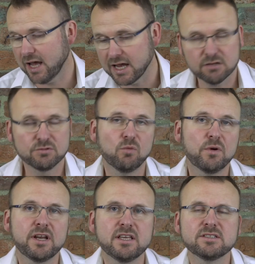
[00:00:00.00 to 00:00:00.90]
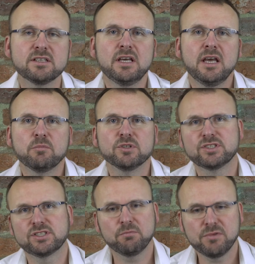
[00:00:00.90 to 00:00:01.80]
I don't know what it is, but
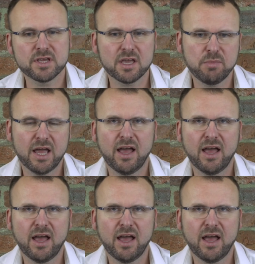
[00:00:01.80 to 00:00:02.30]
something about